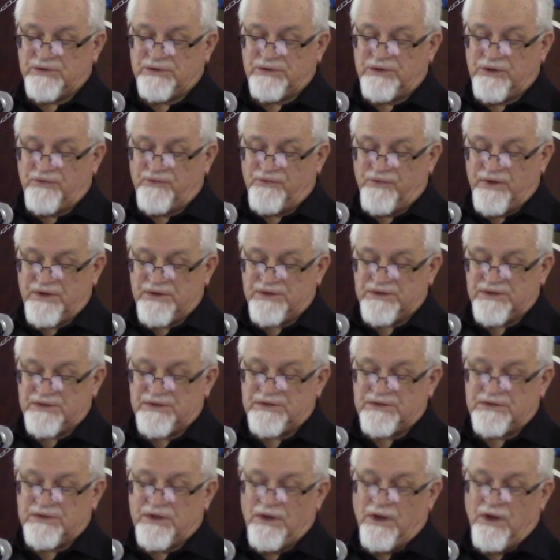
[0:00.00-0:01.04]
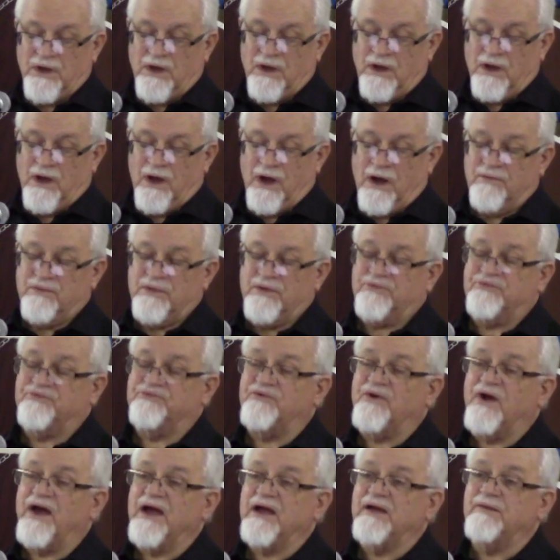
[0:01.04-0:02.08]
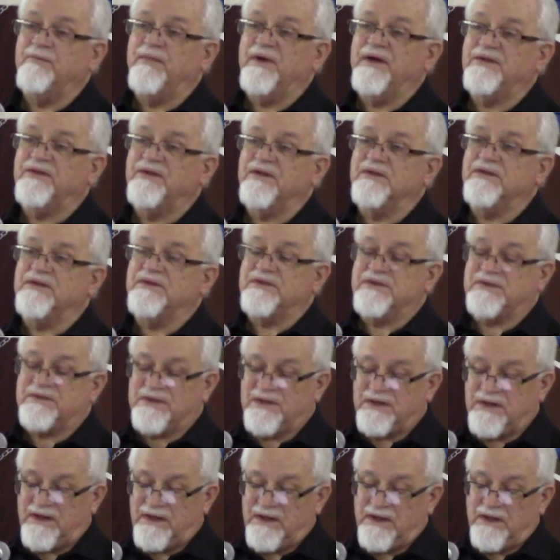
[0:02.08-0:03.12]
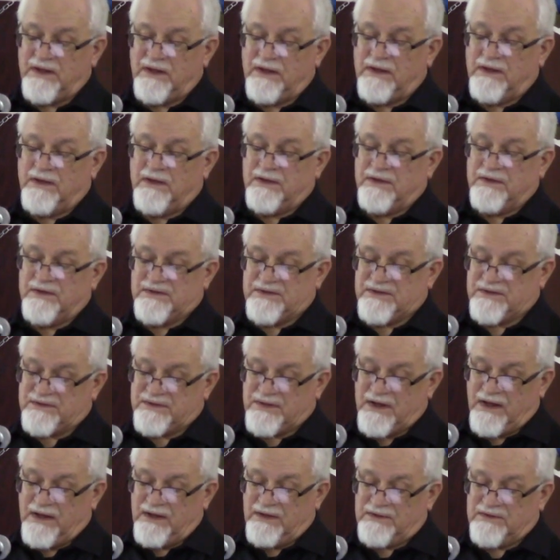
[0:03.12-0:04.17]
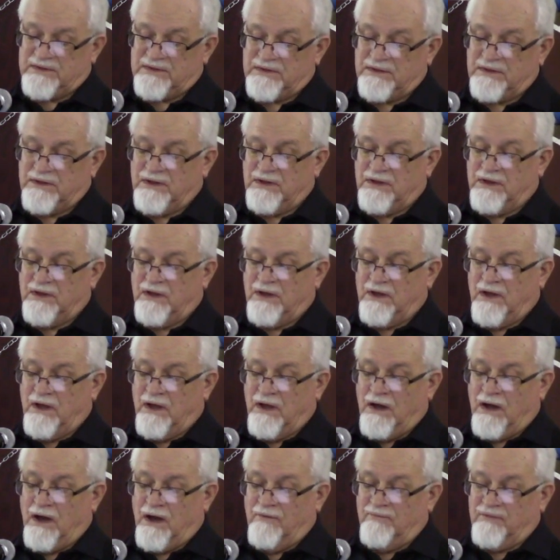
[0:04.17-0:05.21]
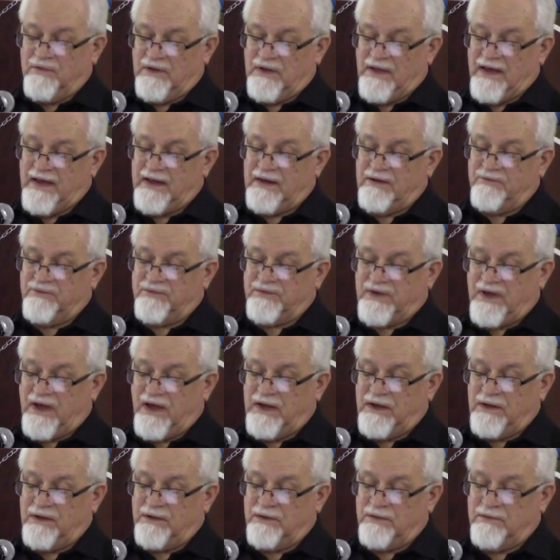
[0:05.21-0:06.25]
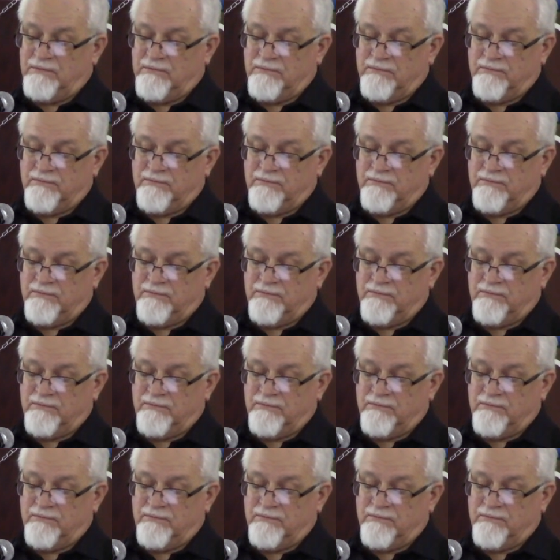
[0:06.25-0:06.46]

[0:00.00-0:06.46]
divisions of the fragmented city states of the land of Canaan.